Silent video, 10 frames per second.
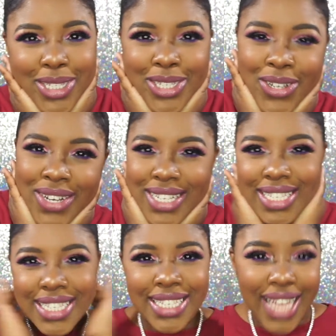So
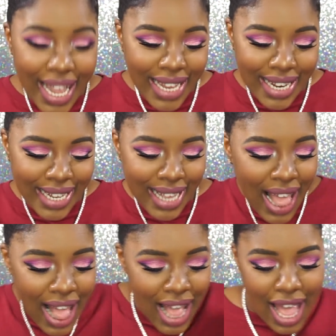excited.
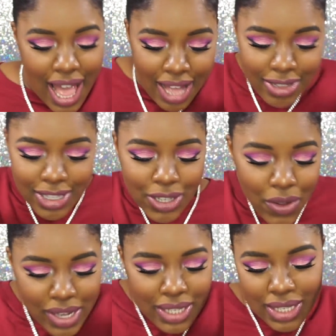I'm so
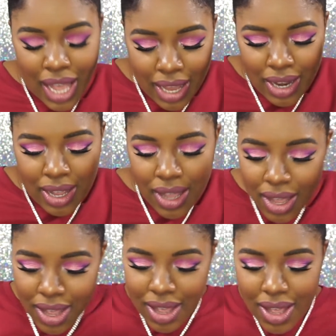excited.
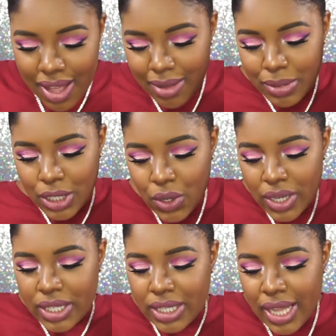I'm so
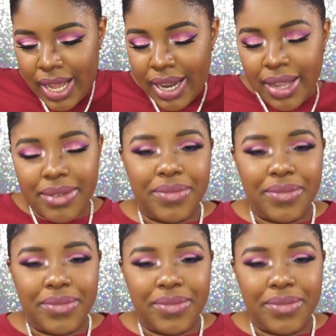excited.